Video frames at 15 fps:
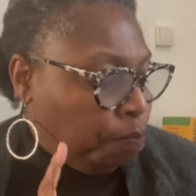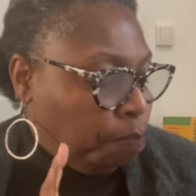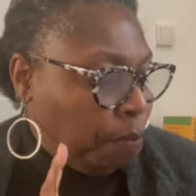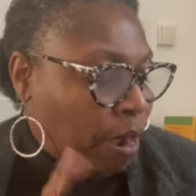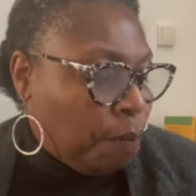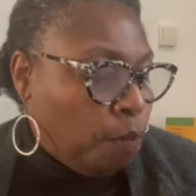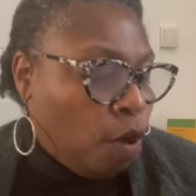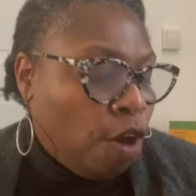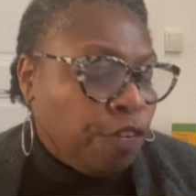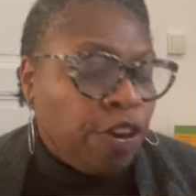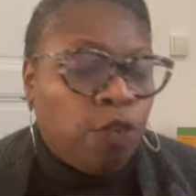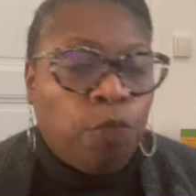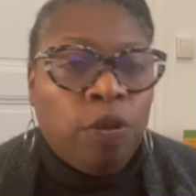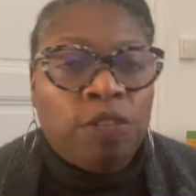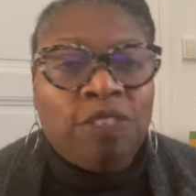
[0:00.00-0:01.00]
by
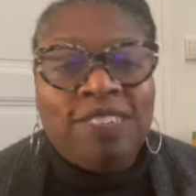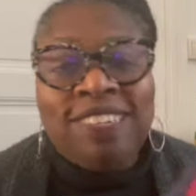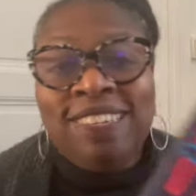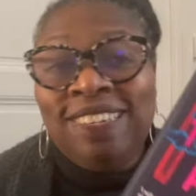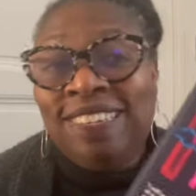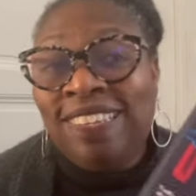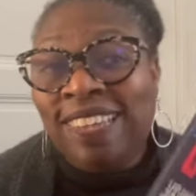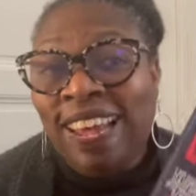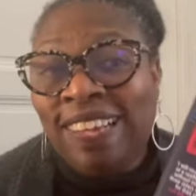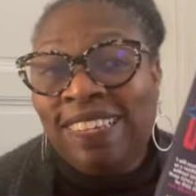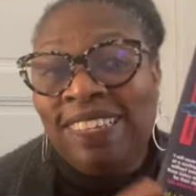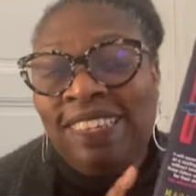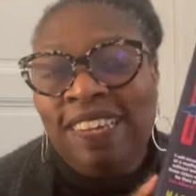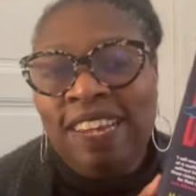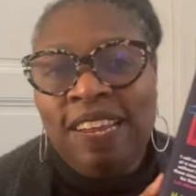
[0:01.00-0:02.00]
Margaret Wilkerson
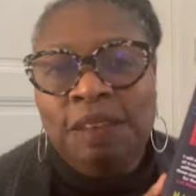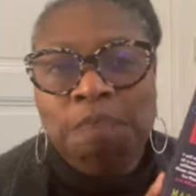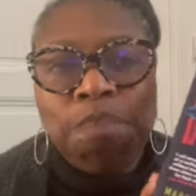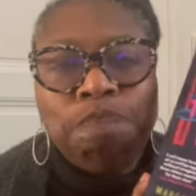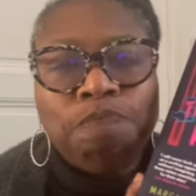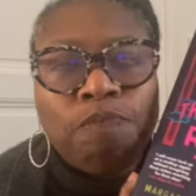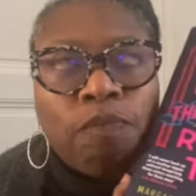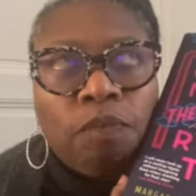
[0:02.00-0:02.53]
Sexton.